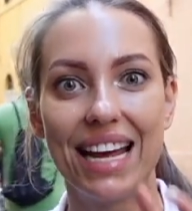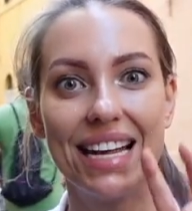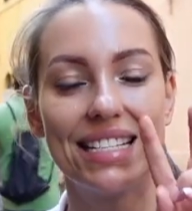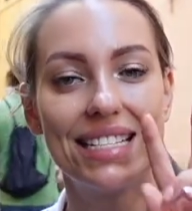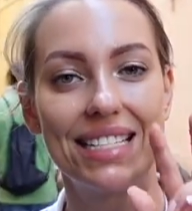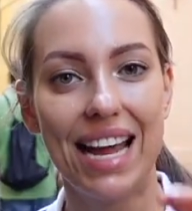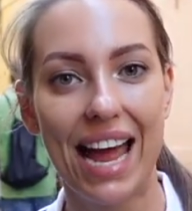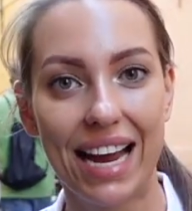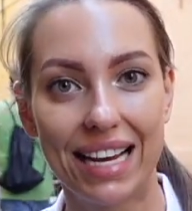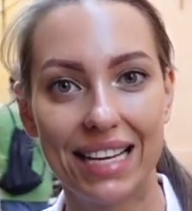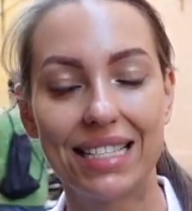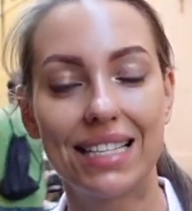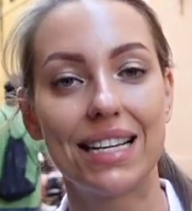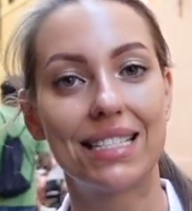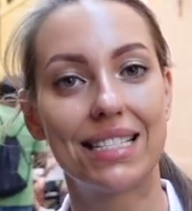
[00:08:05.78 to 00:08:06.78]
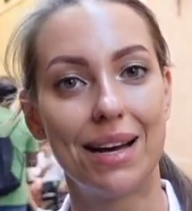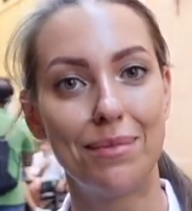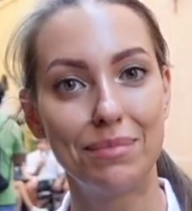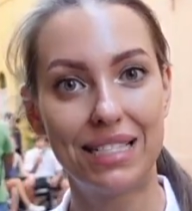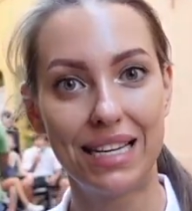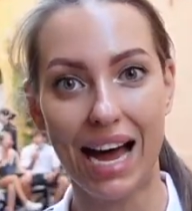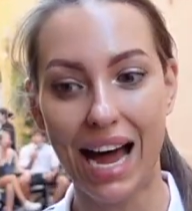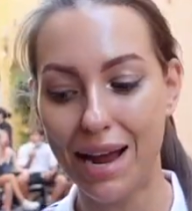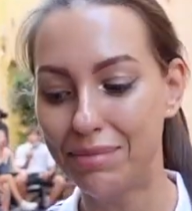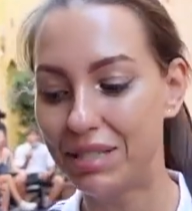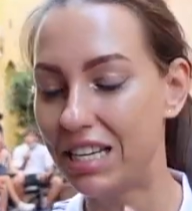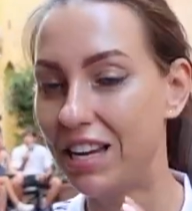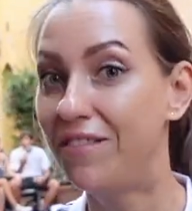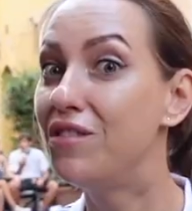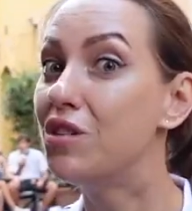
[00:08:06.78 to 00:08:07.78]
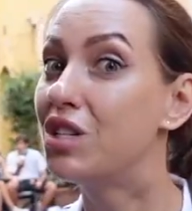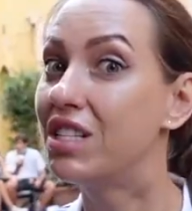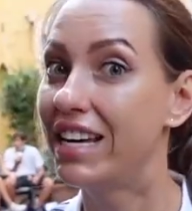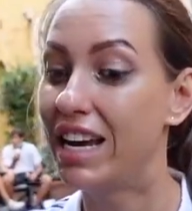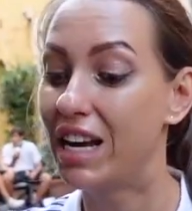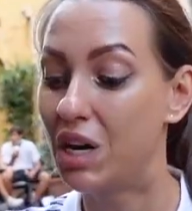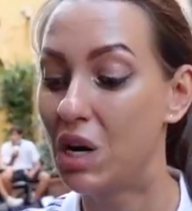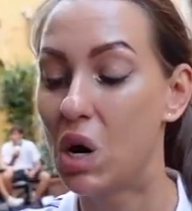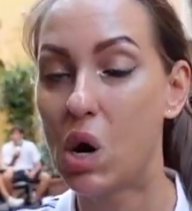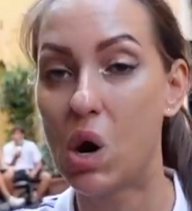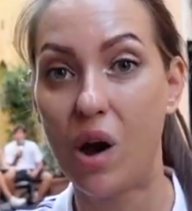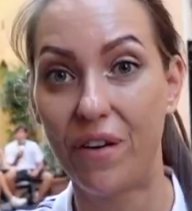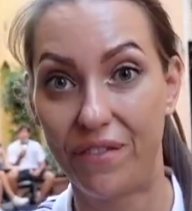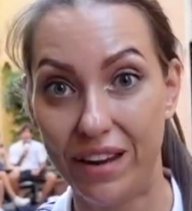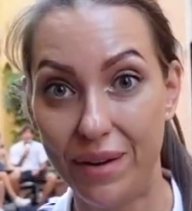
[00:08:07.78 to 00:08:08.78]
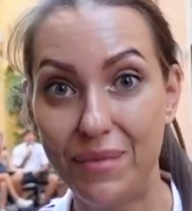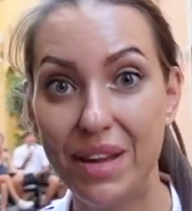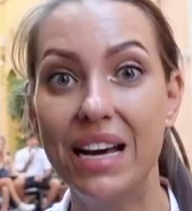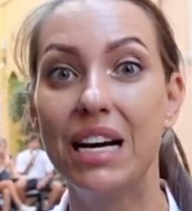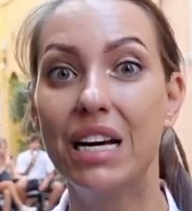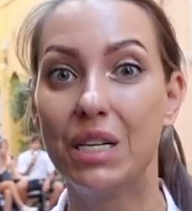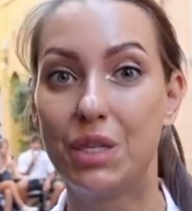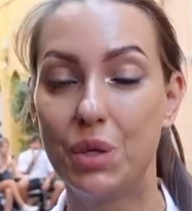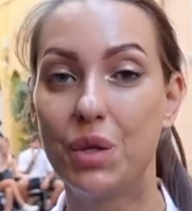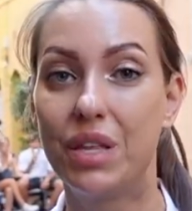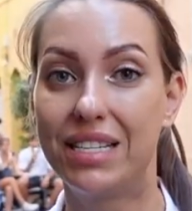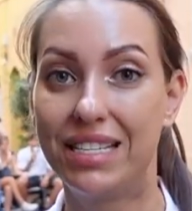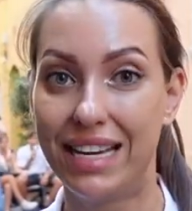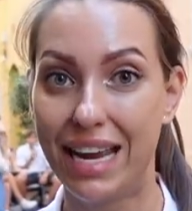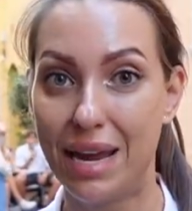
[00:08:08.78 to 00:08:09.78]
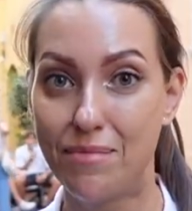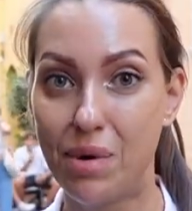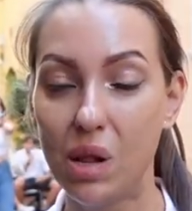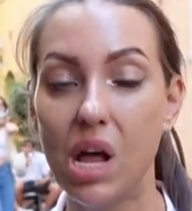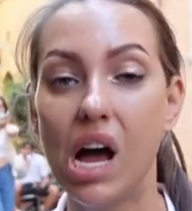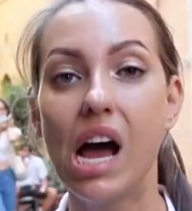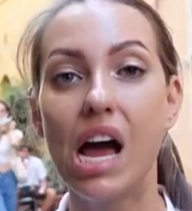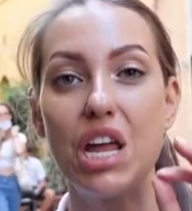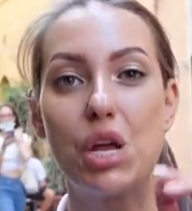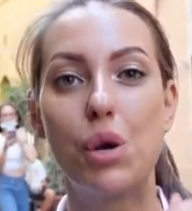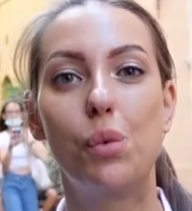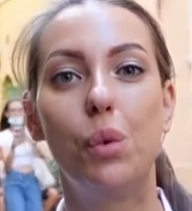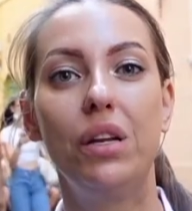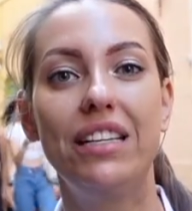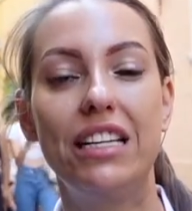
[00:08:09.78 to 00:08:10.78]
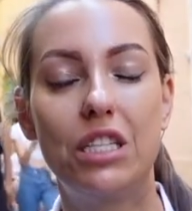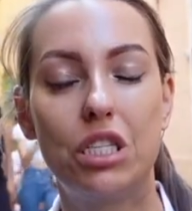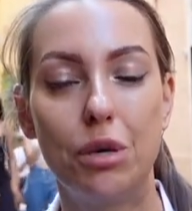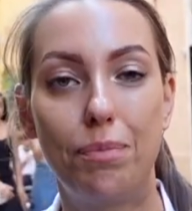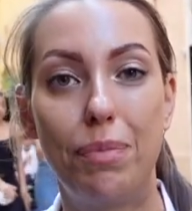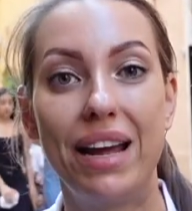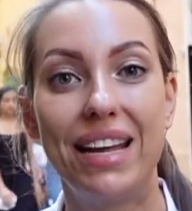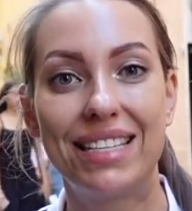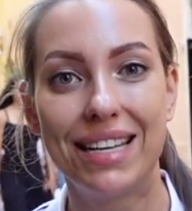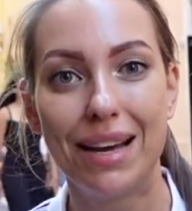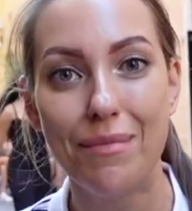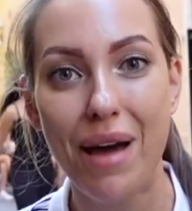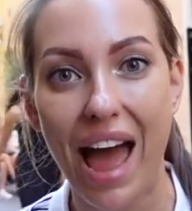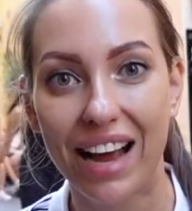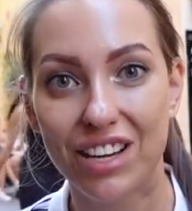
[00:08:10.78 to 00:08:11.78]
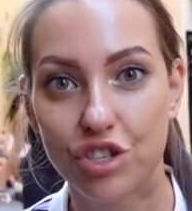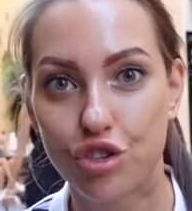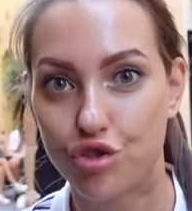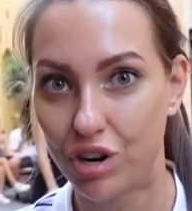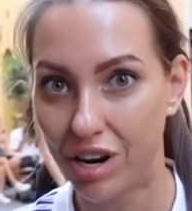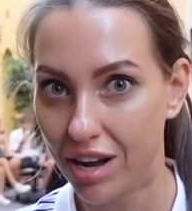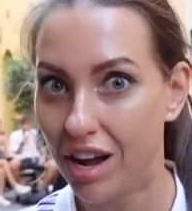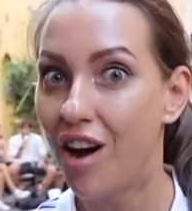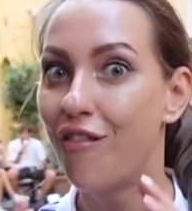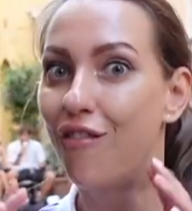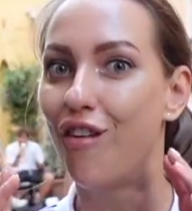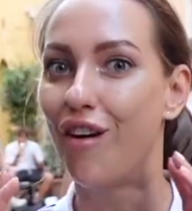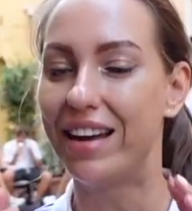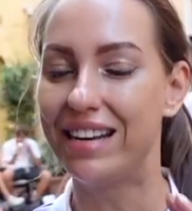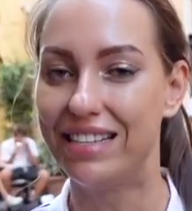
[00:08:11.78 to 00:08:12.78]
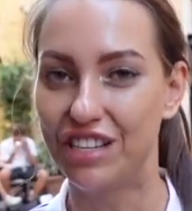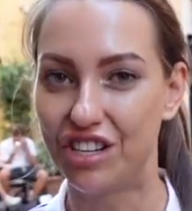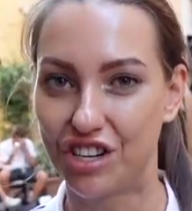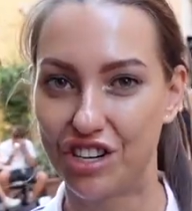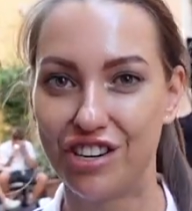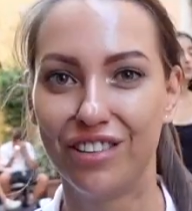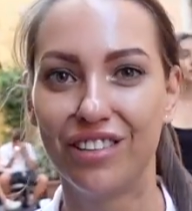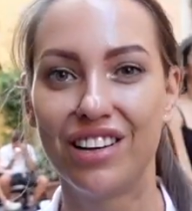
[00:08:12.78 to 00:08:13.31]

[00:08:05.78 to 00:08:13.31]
and second, sometimes if you take your coffee to the table, you will need to pay some extra for additional